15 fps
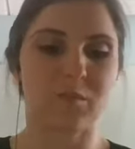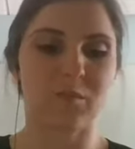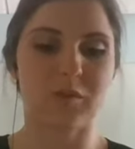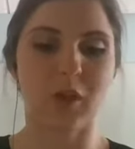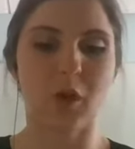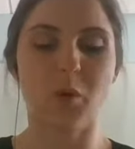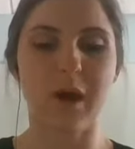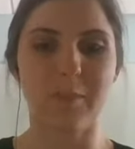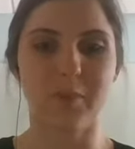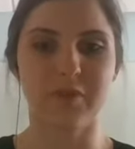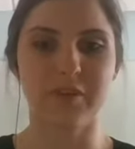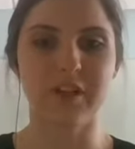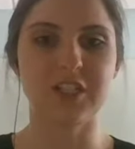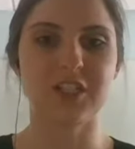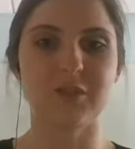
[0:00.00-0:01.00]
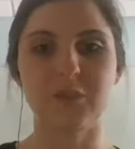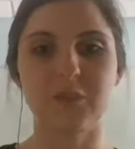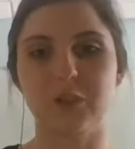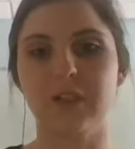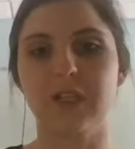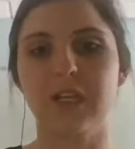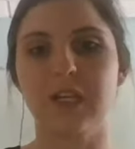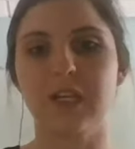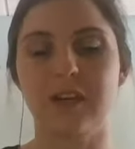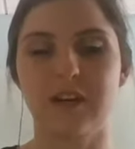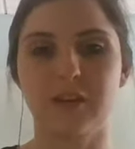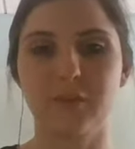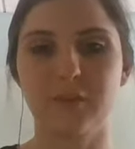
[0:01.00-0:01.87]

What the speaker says: cooperation between how the